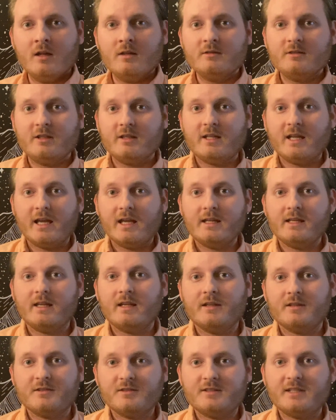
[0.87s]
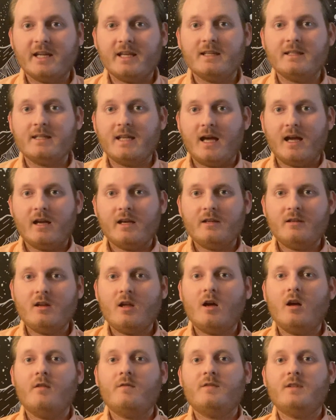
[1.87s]
Today is day 9
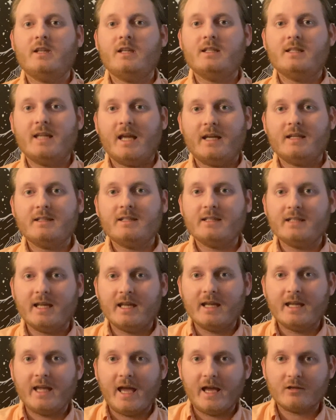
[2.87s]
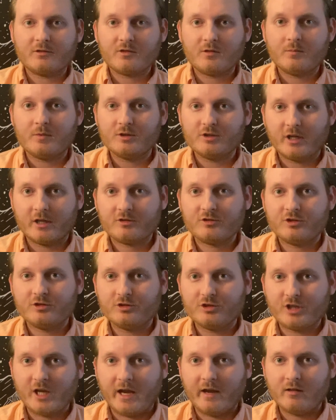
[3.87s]
of the 90-day astral projection
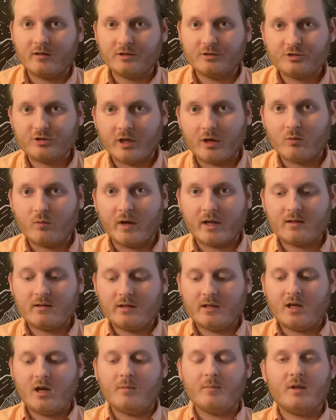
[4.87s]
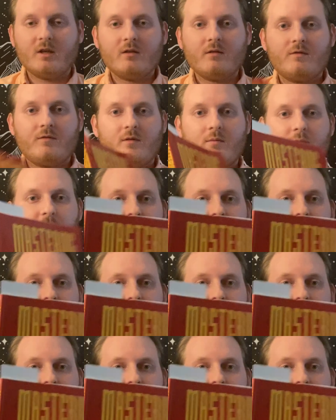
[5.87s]
challenge, directly coming from